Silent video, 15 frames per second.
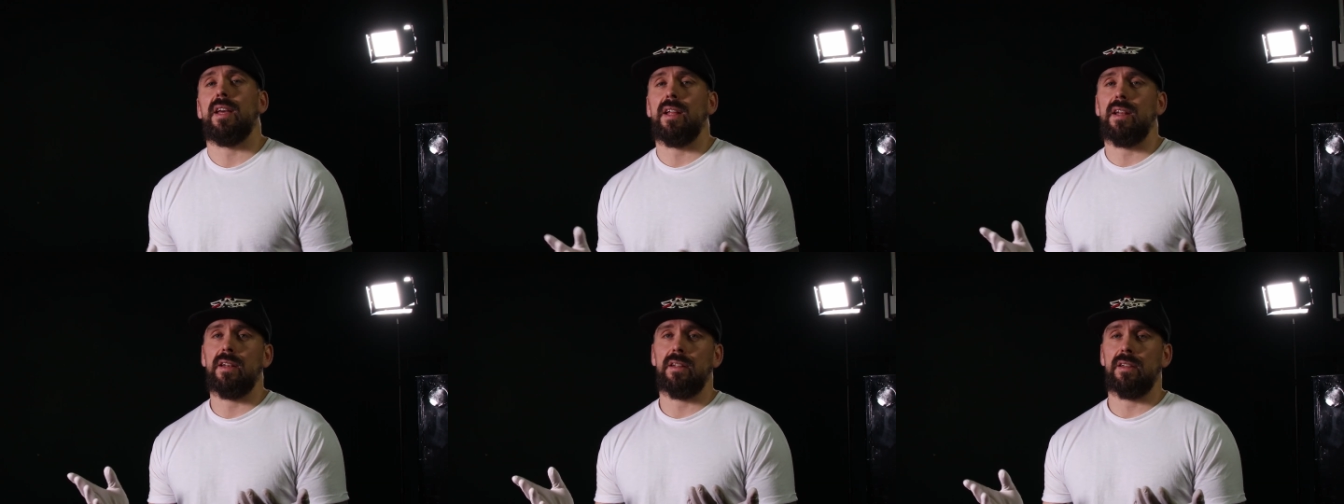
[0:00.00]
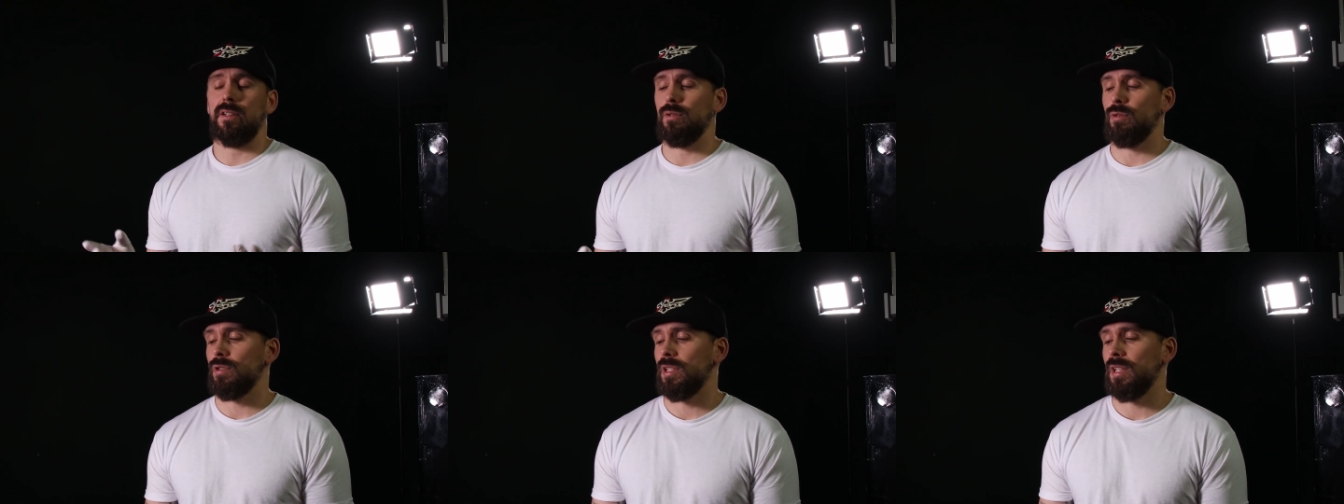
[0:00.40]
and
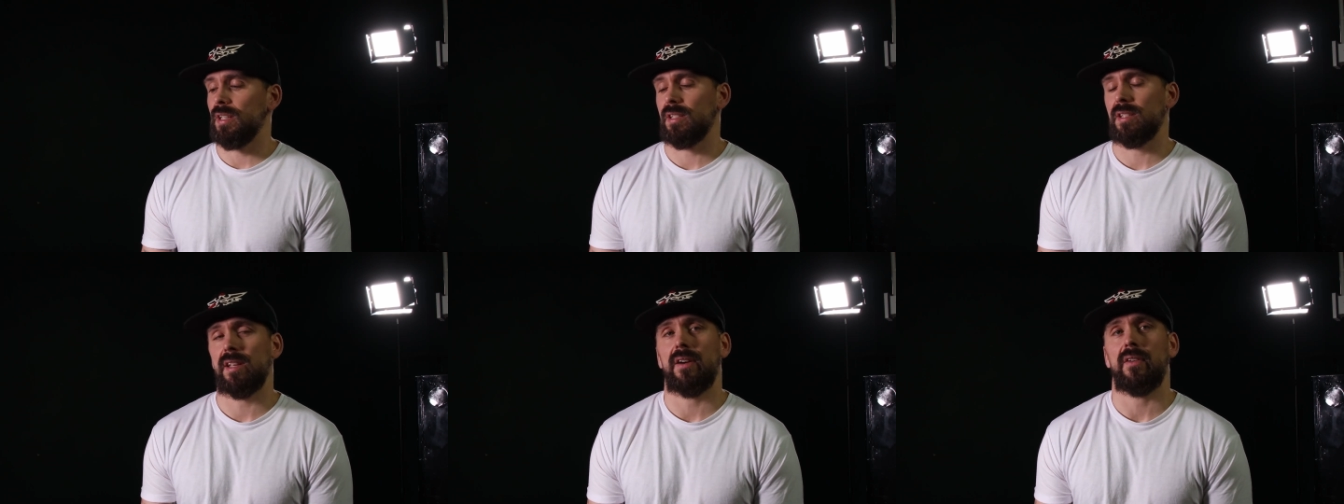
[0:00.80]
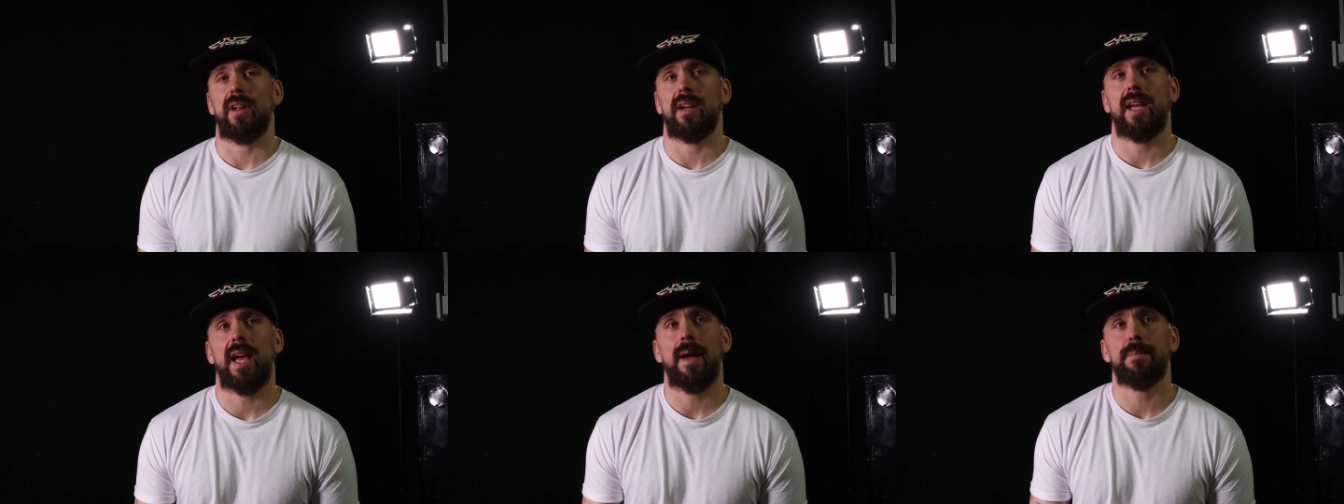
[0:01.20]
use these
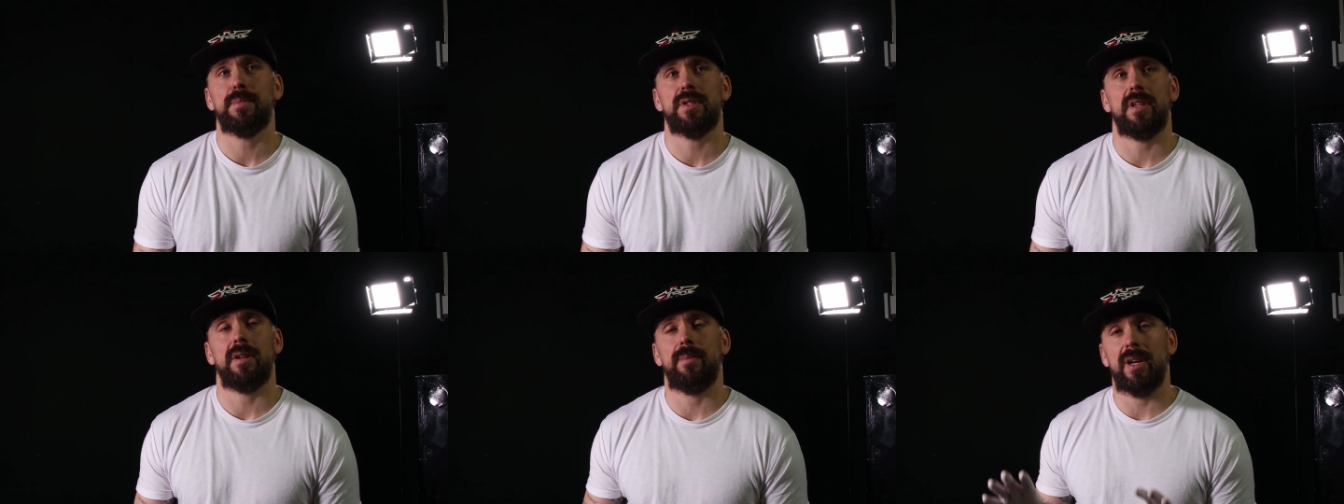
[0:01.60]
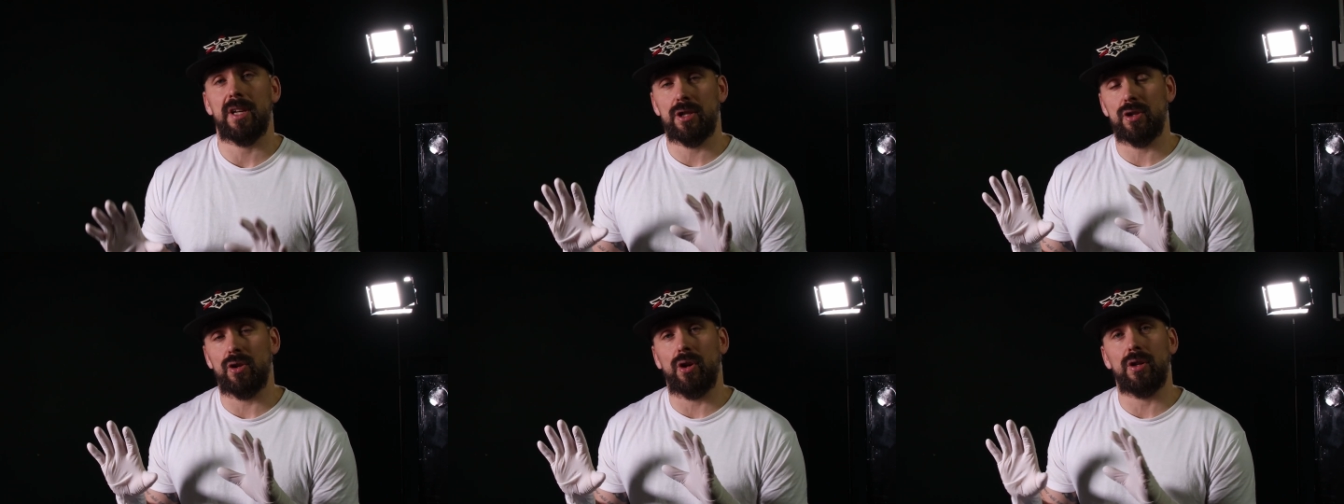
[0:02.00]
sterile caps and
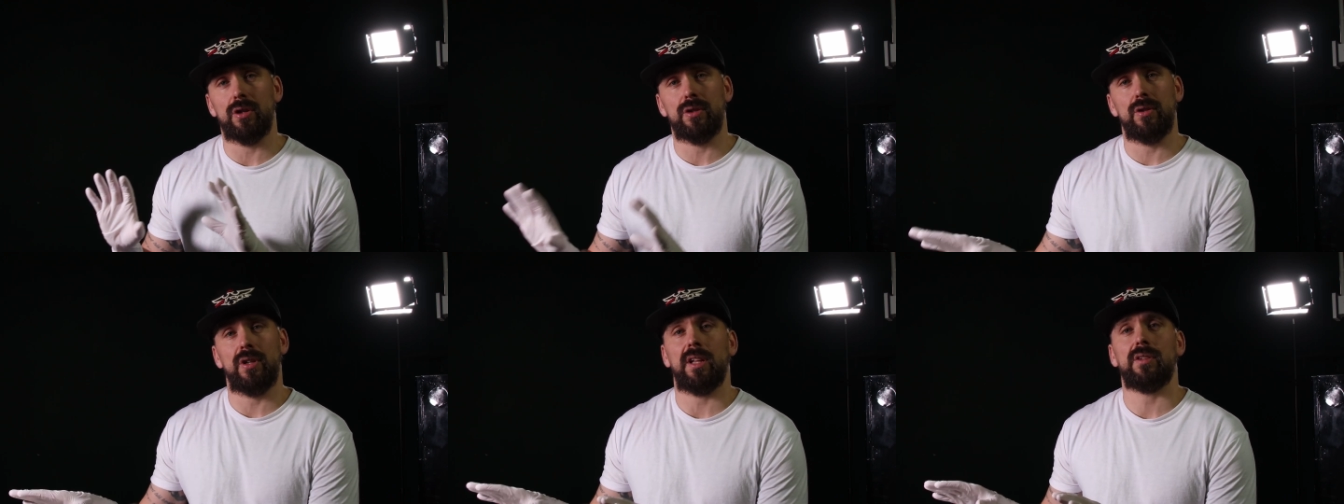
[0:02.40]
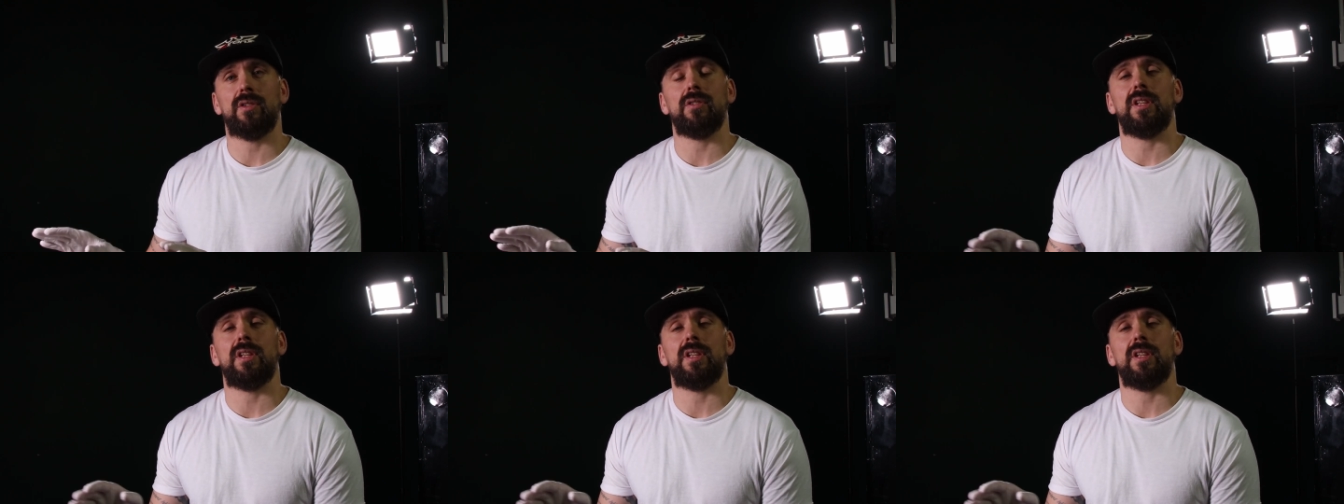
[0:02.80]
make sure to not